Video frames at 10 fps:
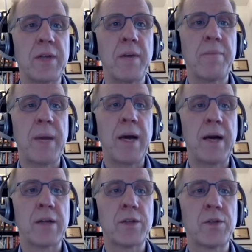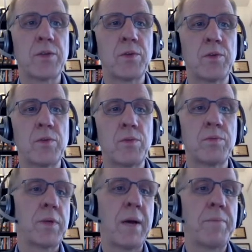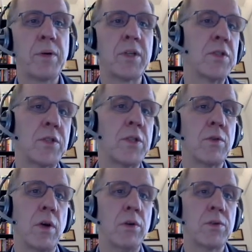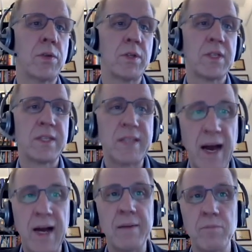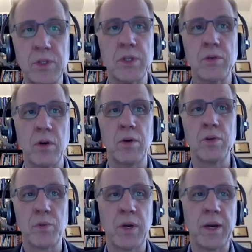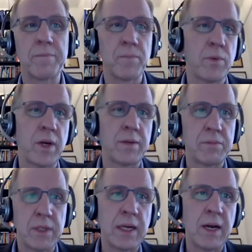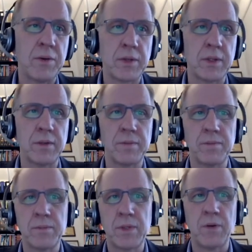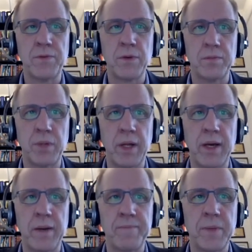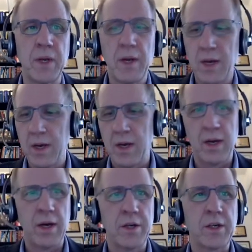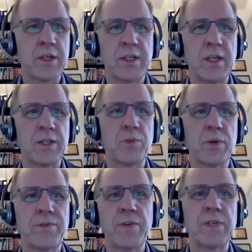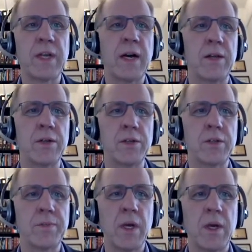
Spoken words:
that back to time period 0. So this is time 0 is when I take out the cell phone plan. You're going to see that's worth $50.